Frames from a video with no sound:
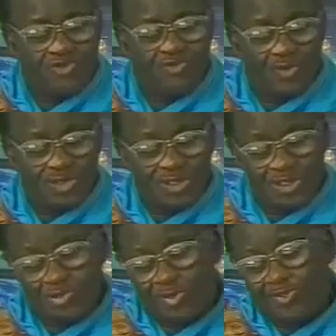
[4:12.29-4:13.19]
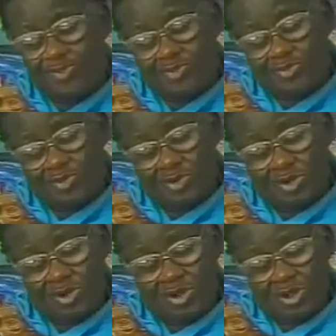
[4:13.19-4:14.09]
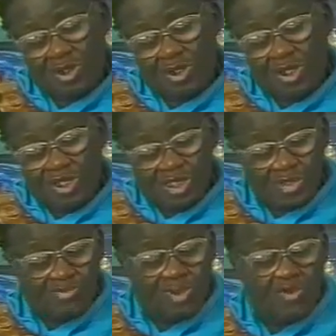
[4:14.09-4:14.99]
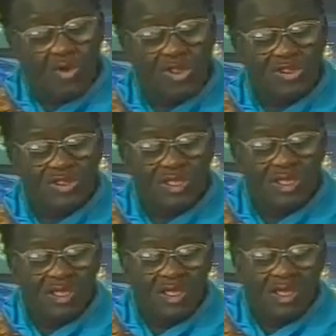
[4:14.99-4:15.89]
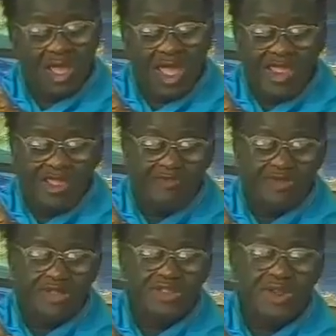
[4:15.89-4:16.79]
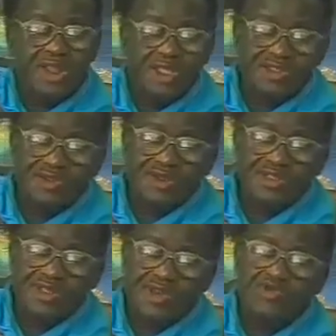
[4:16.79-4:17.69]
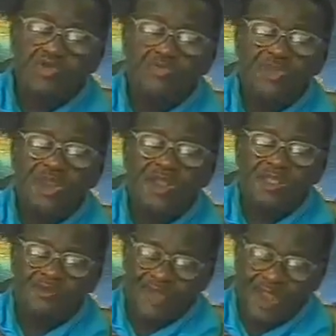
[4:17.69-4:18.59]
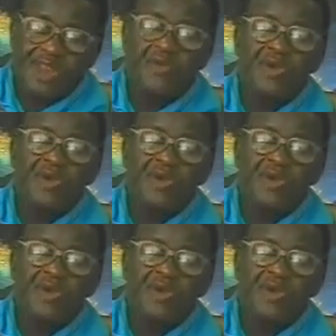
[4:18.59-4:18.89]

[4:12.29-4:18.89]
forces with you is because I have serious reason to believe, and I will